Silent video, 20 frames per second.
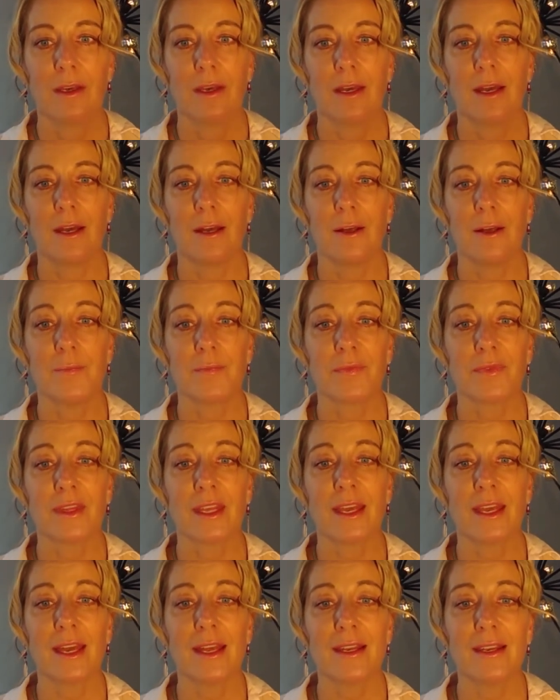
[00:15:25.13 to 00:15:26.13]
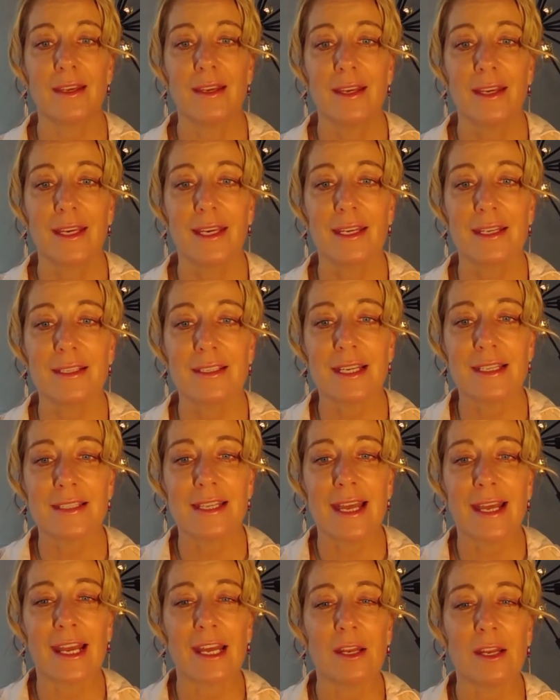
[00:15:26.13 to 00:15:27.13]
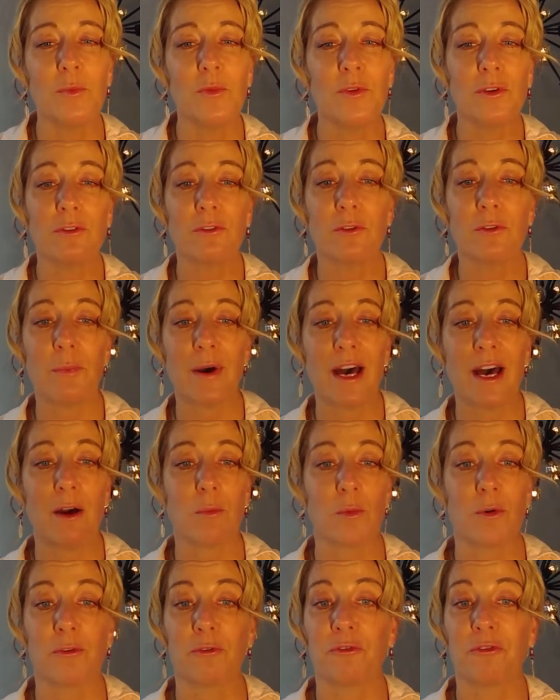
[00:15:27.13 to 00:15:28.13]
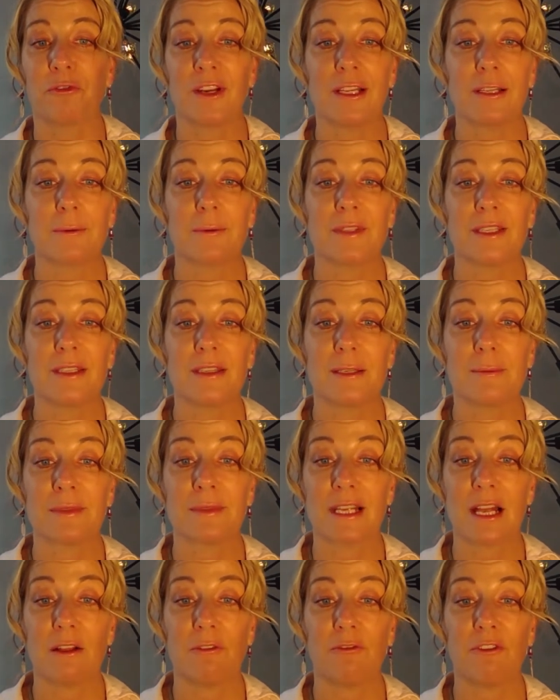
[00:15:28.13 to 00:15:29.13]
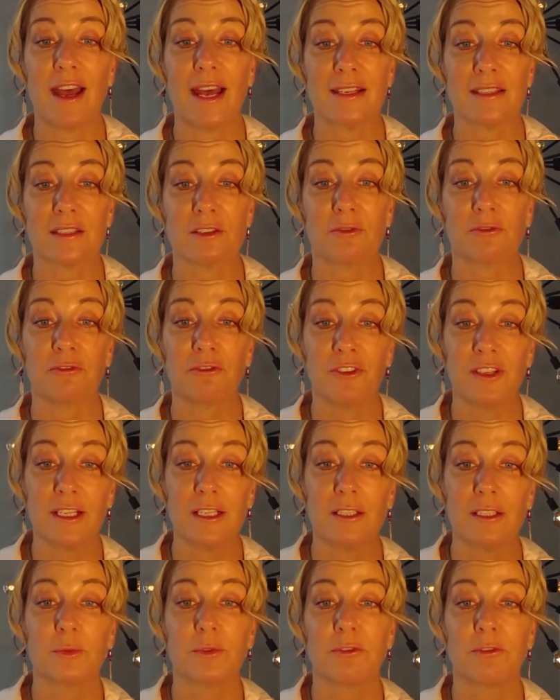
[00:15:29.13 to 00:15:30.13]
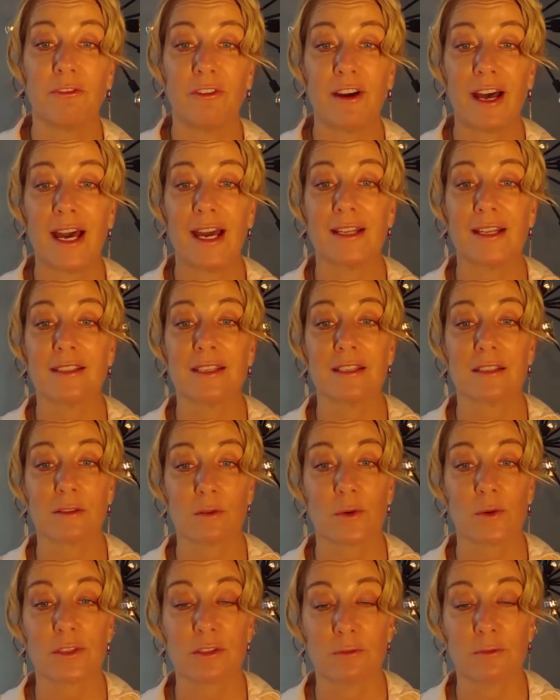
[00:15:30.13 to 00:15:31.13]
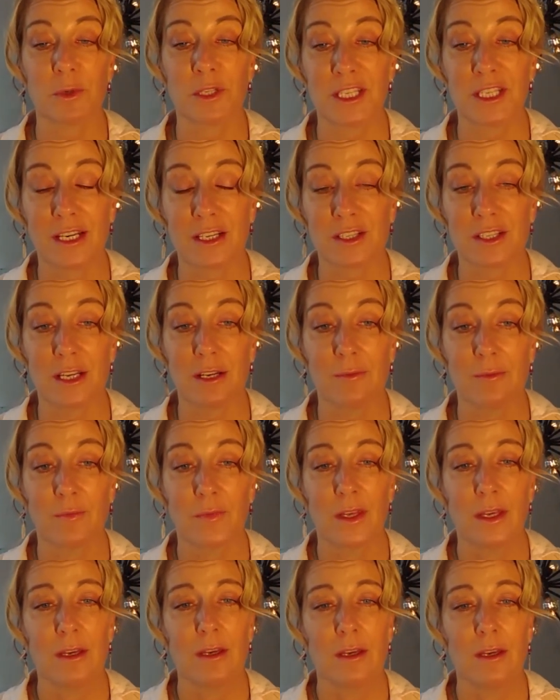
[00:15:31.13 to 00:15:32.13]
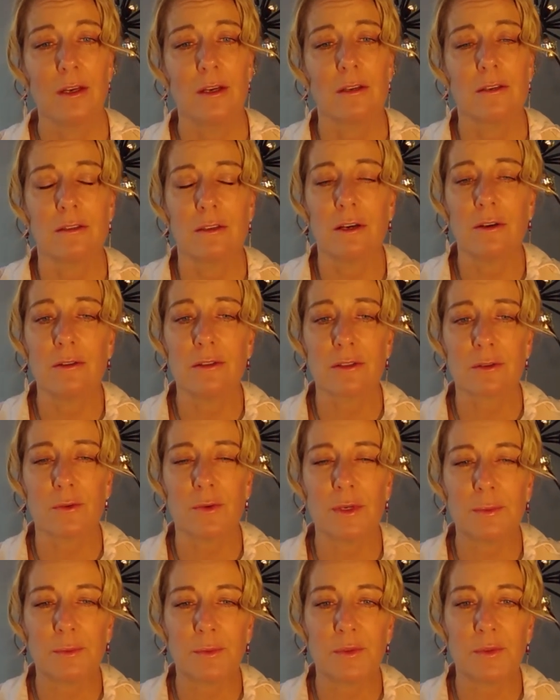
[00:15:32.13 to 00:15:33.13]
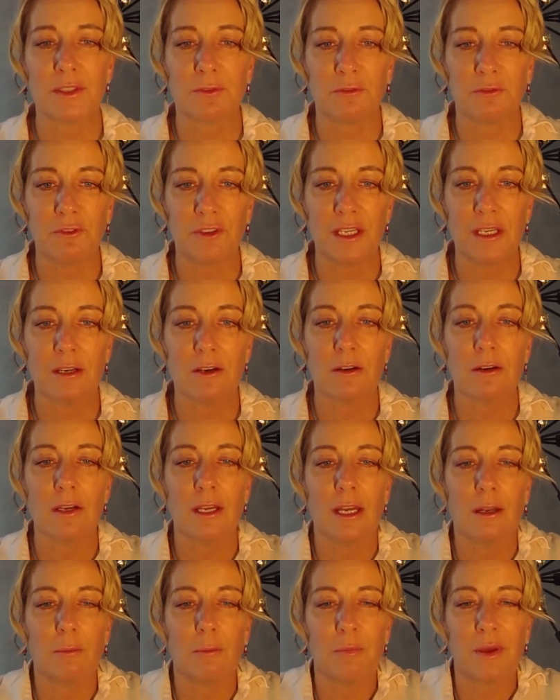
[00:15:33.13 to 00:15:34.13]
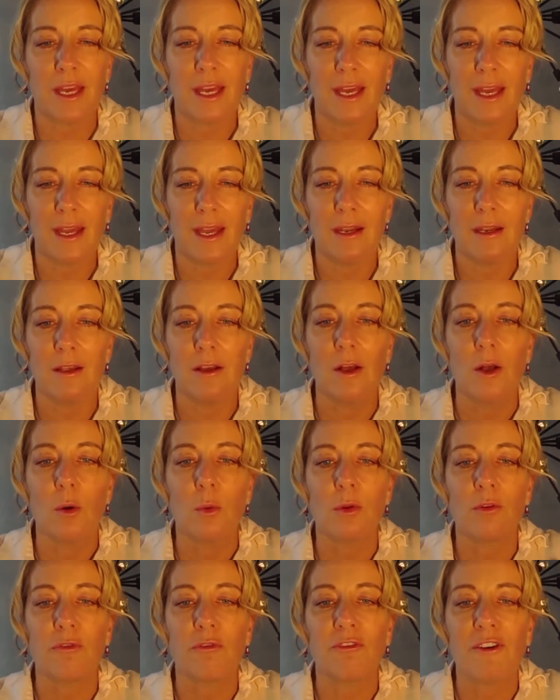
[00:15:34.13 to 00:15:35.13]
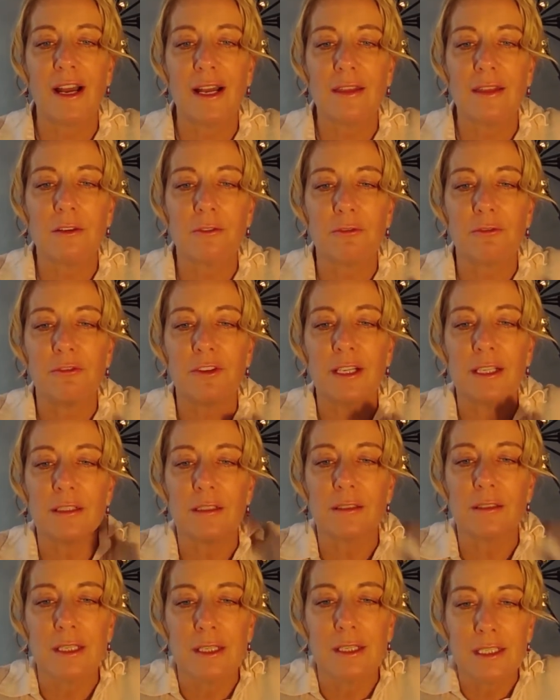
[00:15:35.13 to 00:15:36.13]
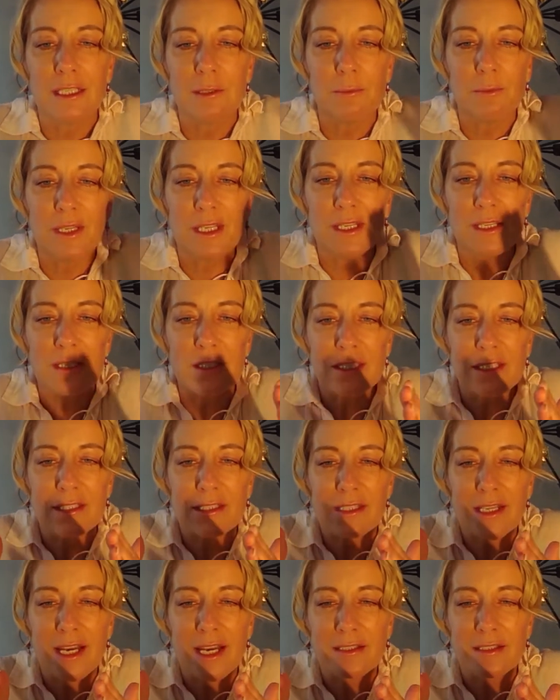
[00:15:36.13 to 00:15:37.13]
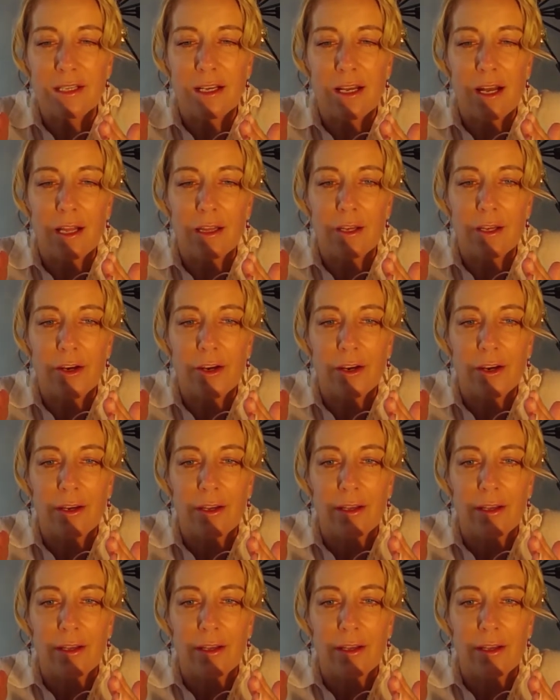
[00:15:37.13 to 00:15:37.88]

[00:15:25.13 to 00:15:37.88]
And it is as they can move about more freely within themselves, as their field provides a source of protection. Those gripped with fear and pain will find their field diminished in size and color,